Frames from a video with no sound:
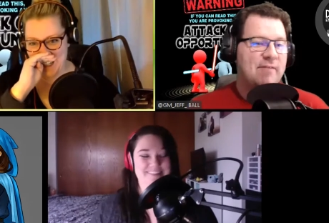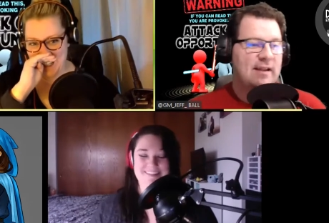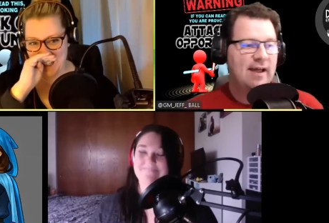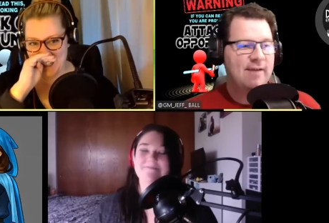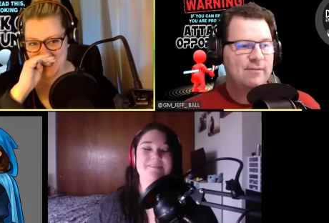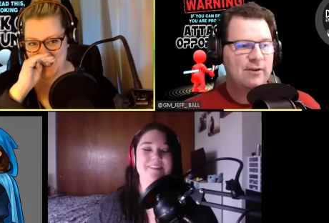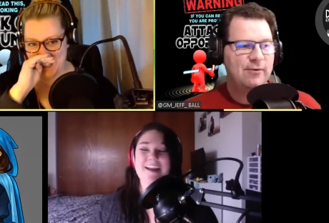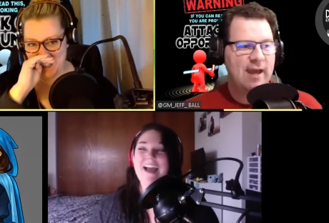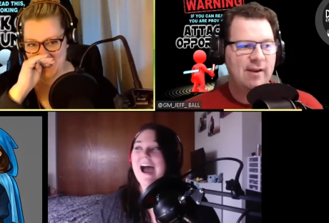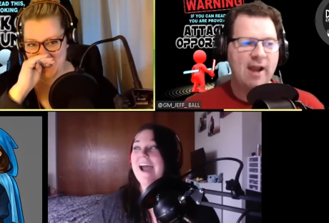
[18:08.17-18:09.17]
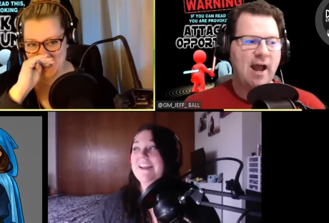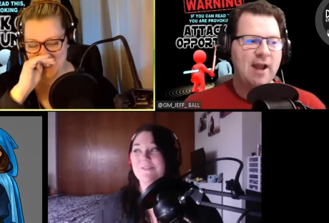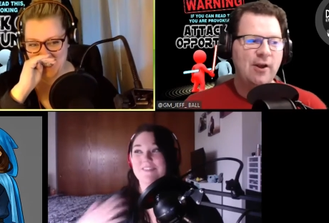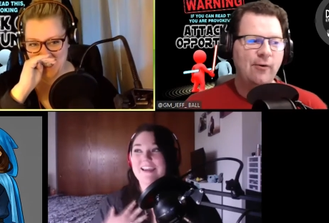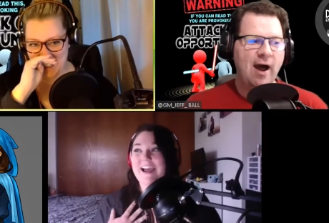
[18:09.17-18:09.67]
Speaker 1: that live? Can you? Get, I
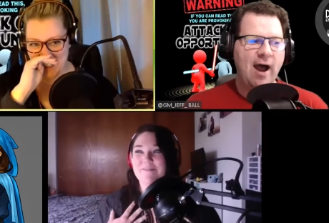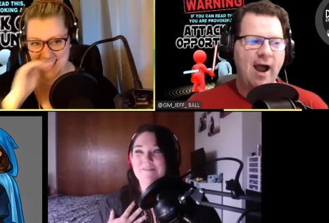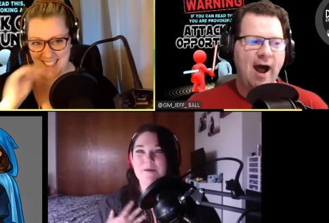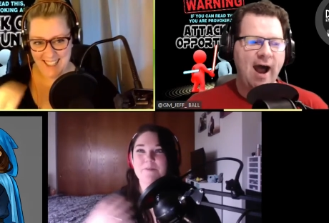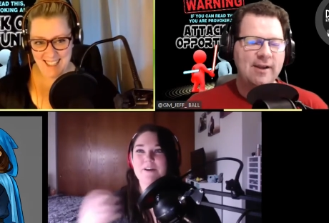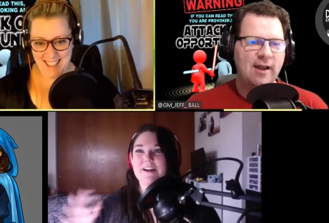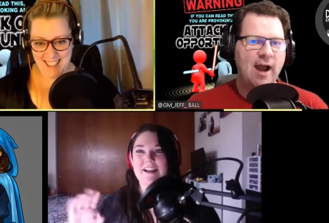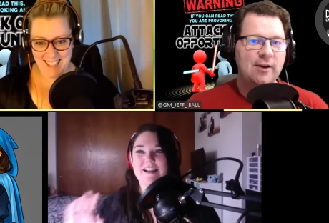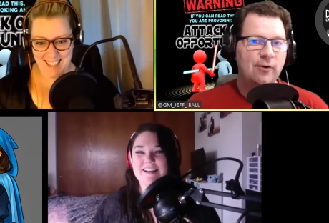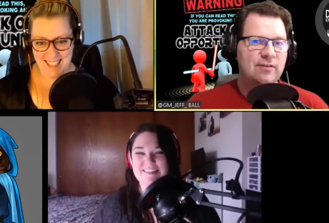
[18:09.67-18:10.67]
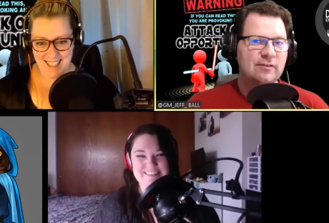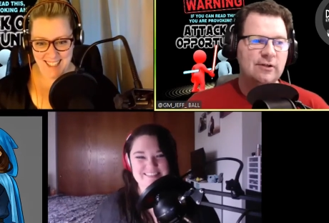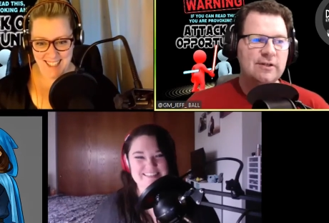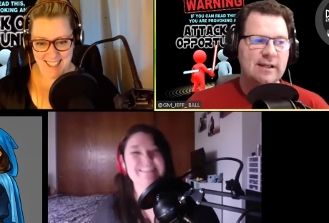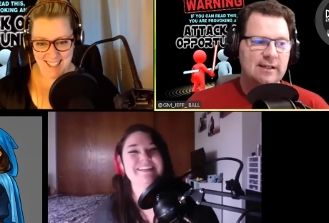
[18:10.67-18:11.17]
don't I, think I, know, I remember. I, I, know
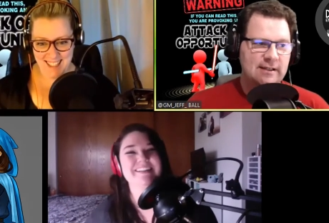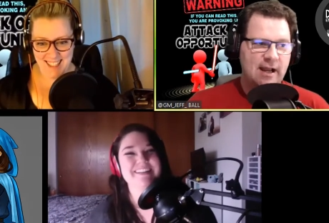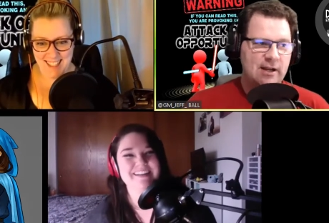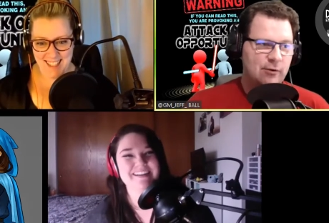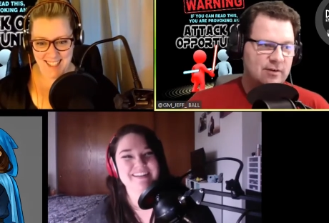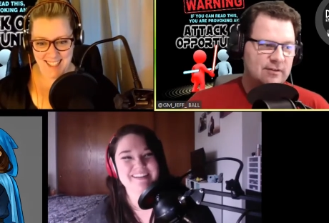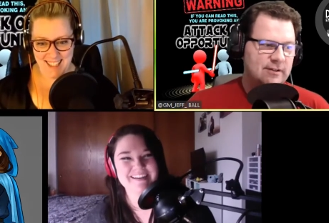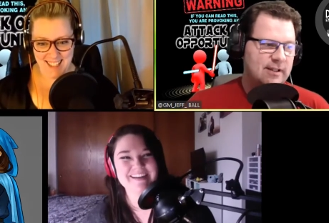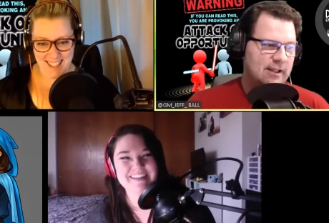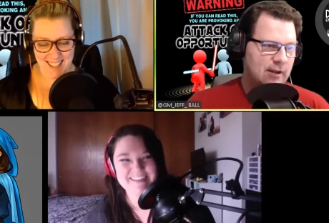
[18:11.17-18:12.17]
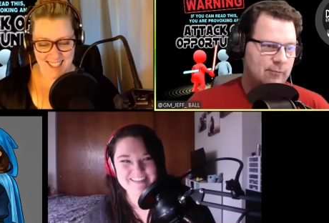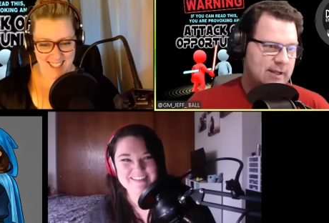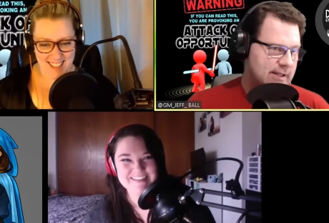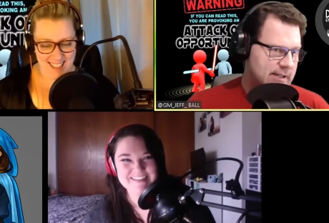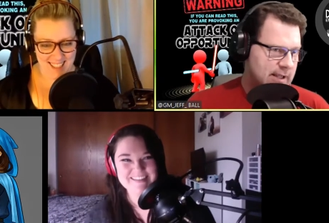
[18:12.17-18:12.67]
he's lurking. I know he's lurking. Can
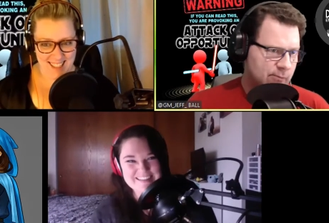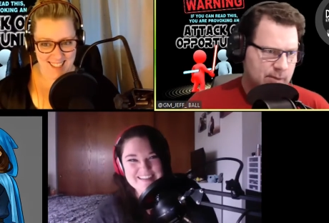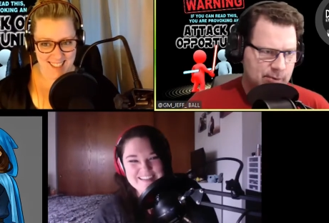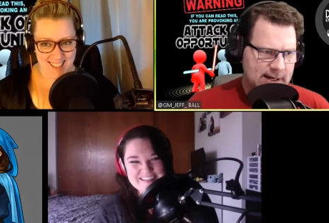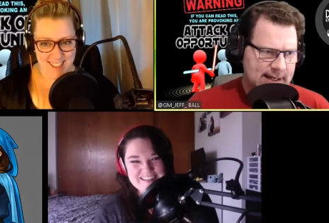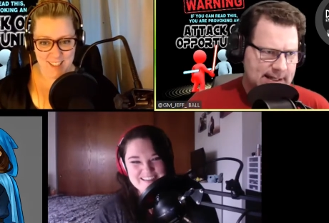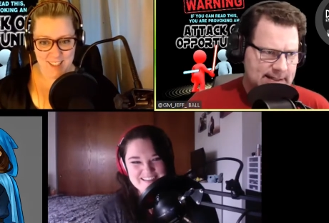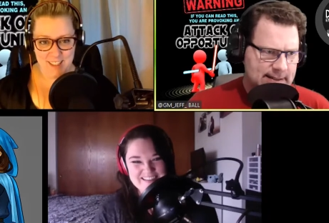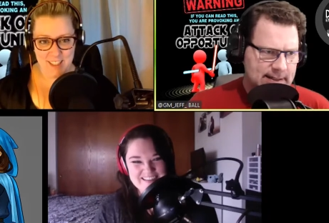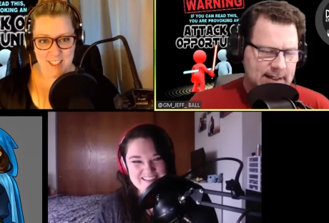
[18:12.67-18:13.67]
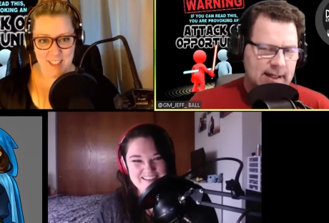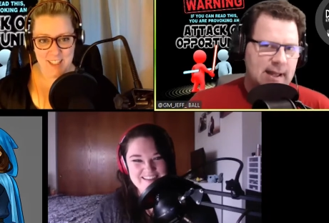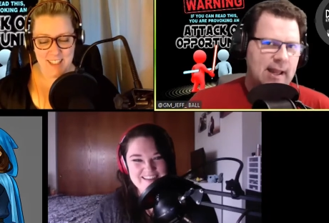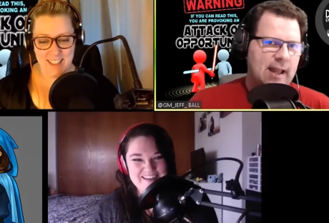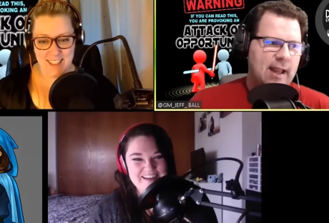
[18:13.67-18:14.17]
we? Can we bring in?
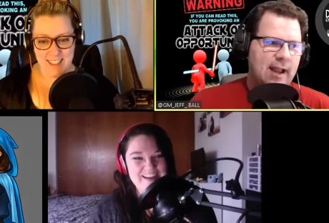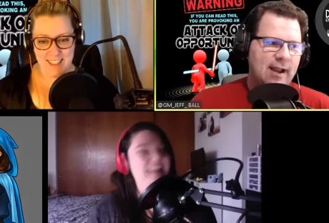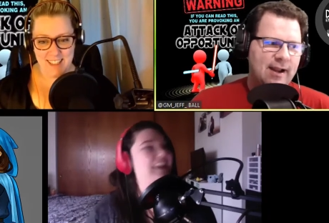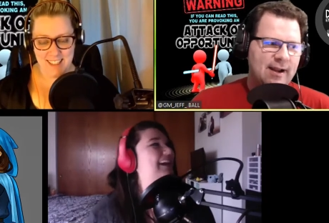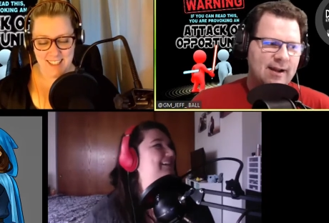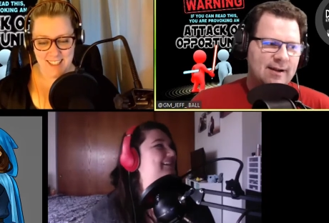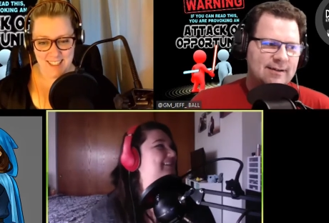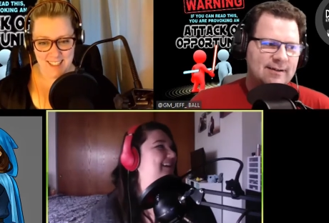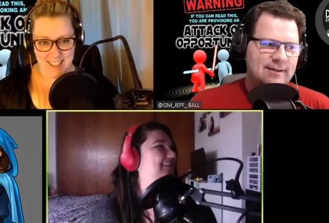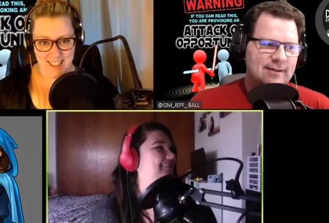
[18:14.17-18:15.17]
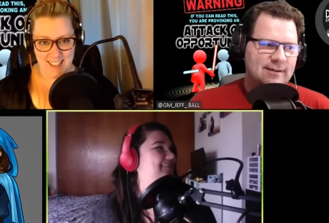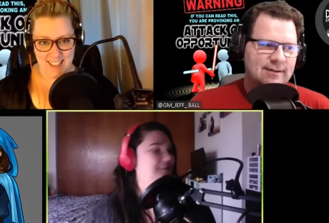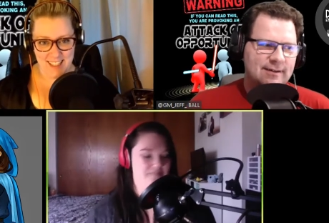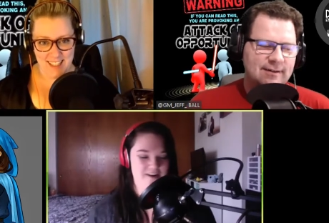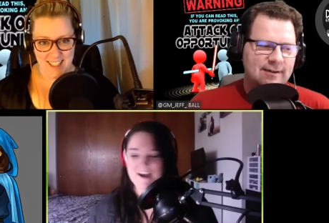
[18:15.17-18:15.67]
Speaker 2: He is out there
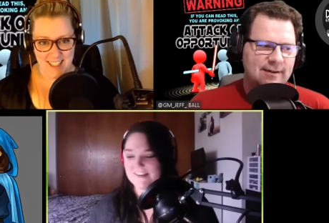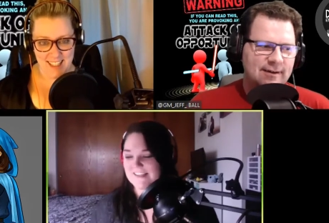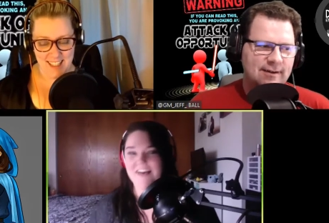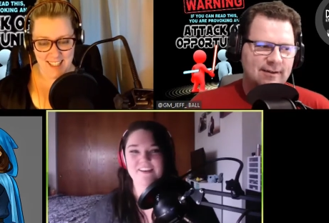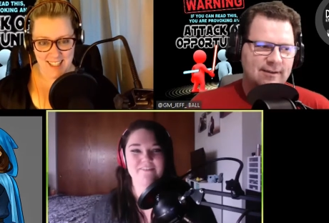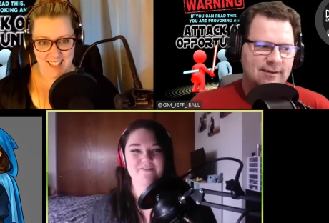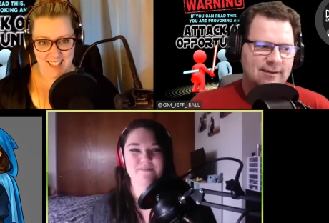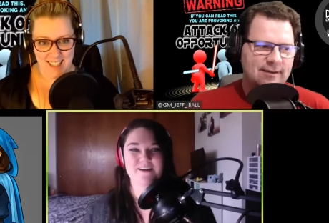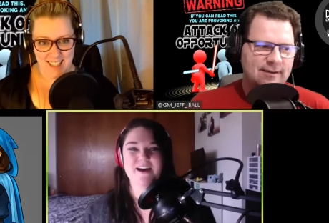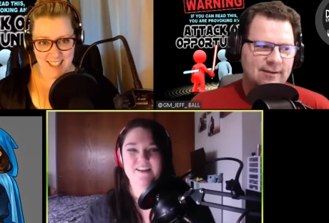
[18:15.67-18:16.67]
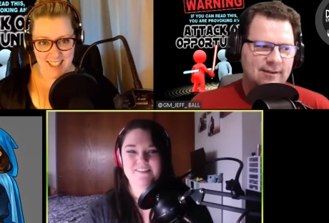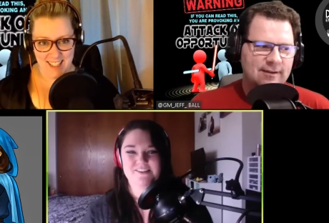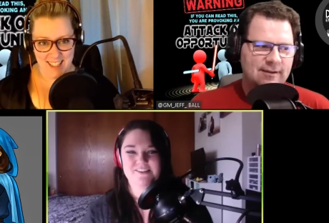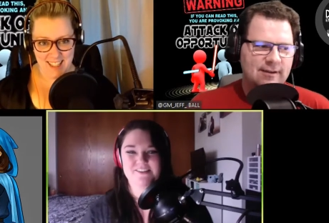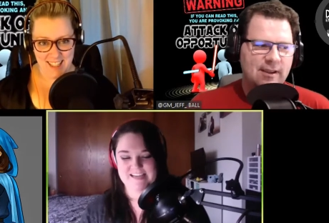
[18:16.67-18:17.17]
somewhere. I'll I'll give him a. I'll
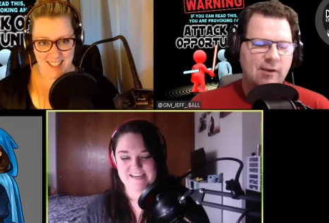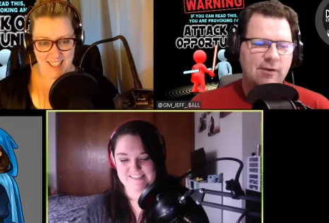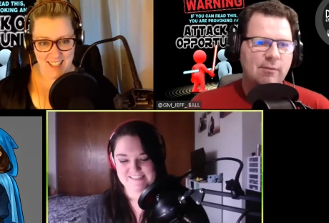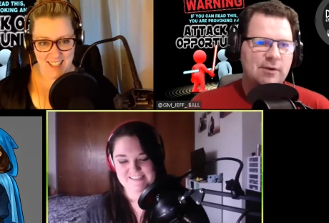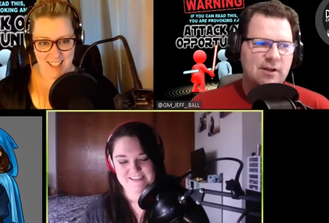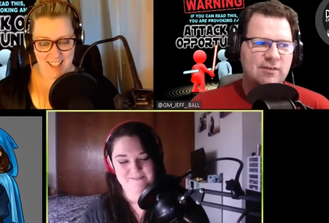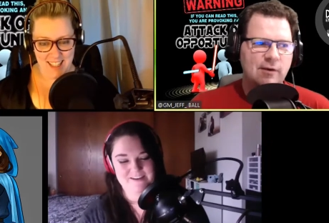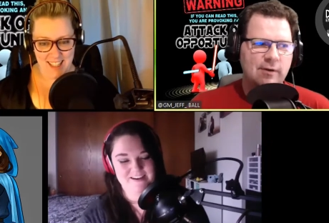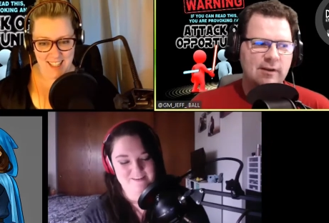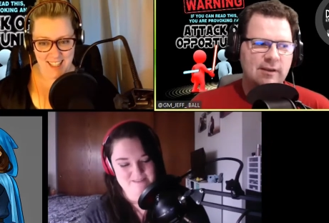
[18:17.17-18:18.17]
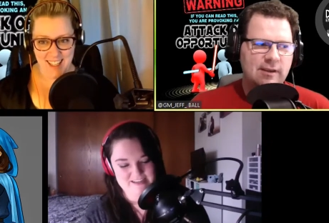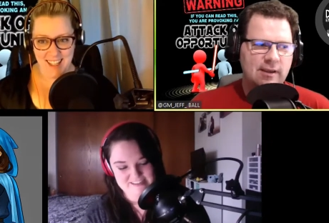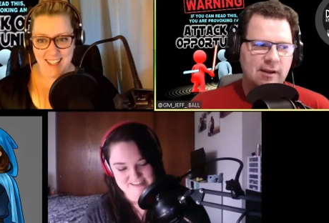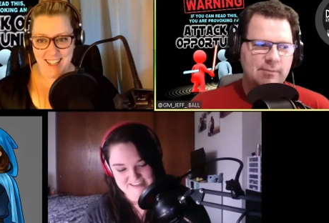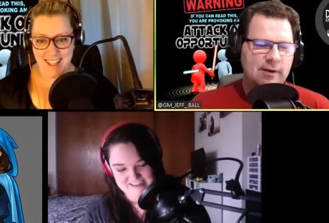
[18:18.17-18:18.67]
shoot him a text. Get, give him a nut. Say, wait, in.
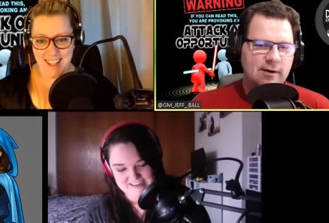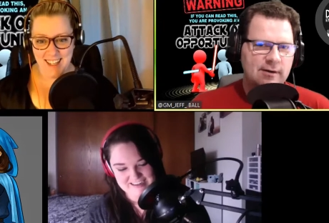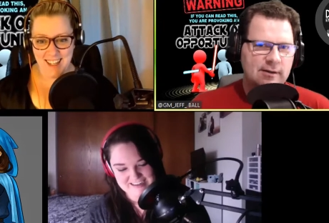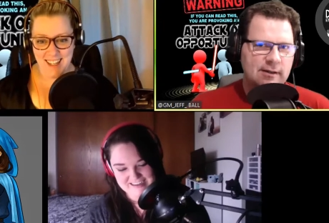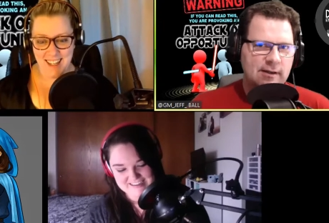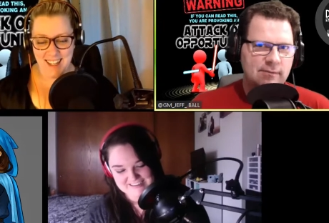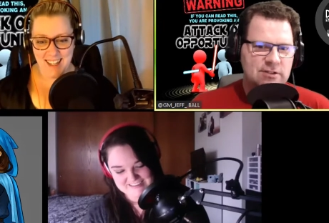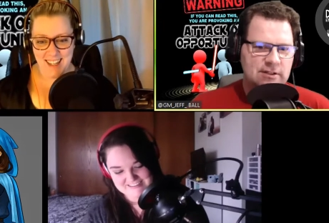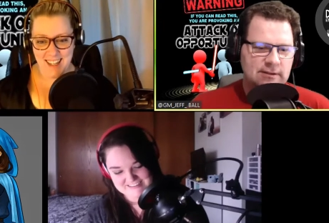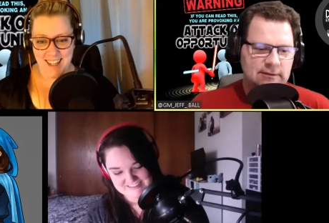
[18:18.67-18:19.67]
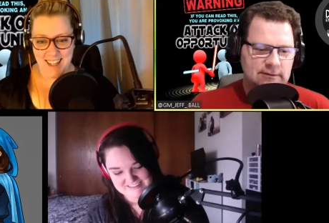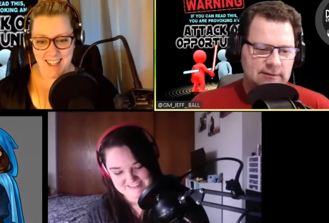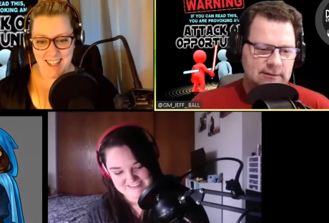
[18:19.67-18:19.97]
get up
Speaker 1: here. give him the jingle.